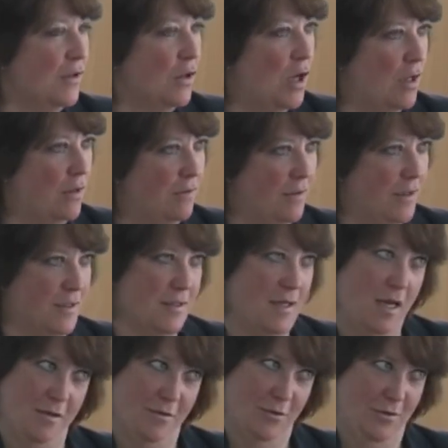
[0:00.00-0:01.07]
colorless
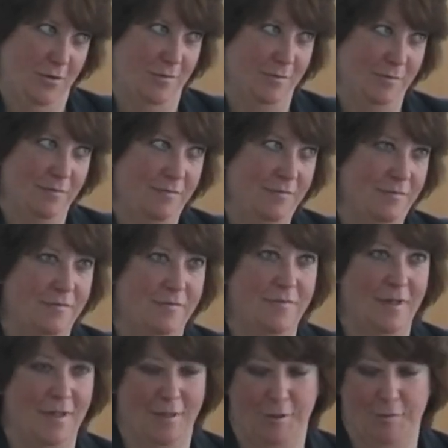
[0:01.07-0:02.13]
answer.
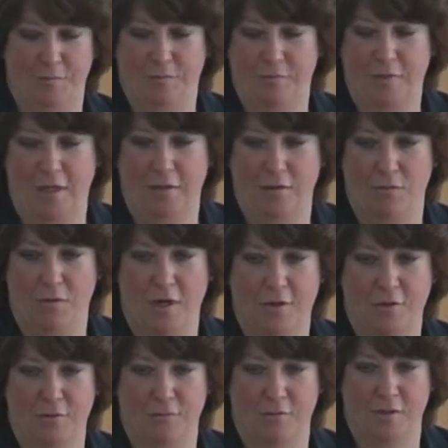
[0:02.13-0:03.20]
And the
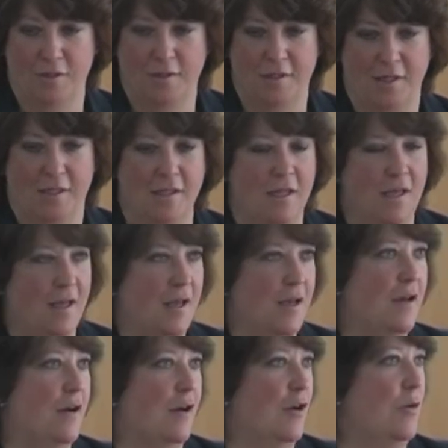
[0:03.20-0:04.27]
reaction was that
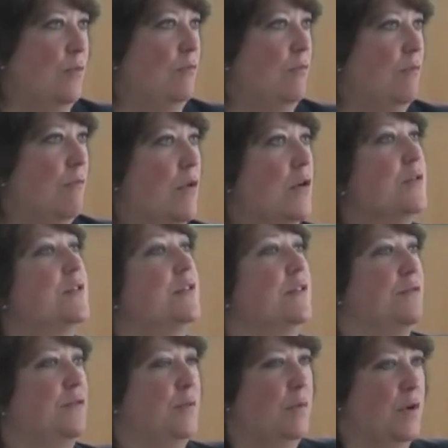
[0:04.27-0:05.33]
most
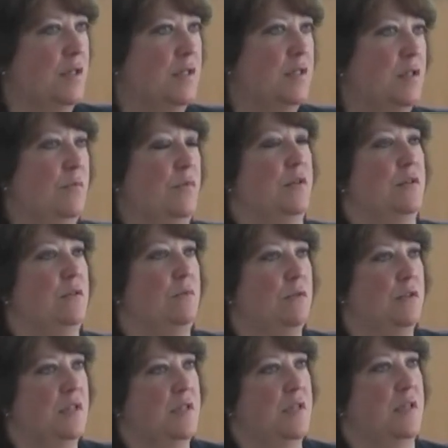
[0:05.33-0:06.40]
of the participants who were
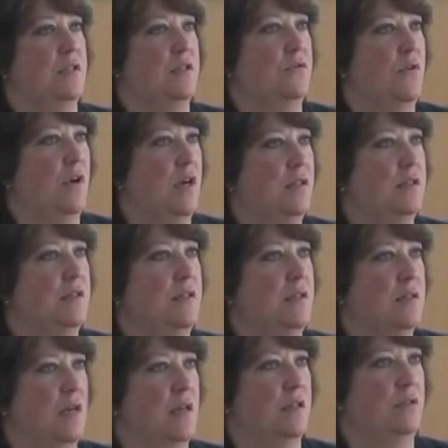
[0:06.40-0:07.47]
dissatisfied
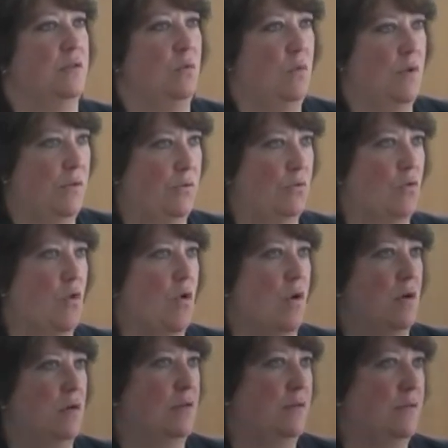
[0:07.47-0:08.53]
decided to withdraw
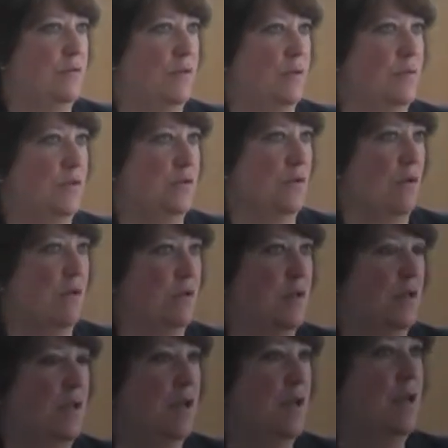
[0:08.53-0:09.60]
from the
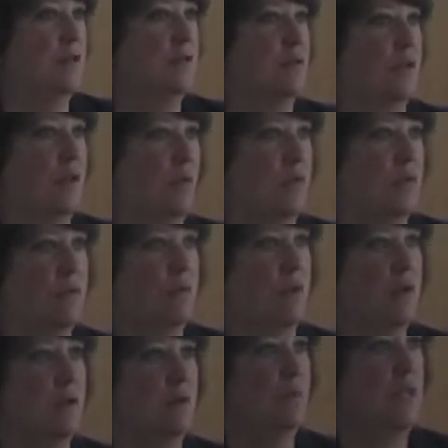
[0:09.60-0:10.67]
talks. So there was
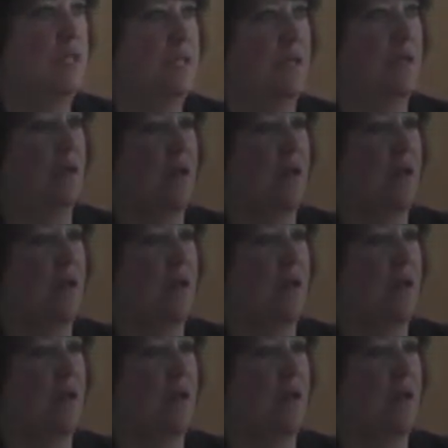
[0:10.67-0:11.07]
one meeting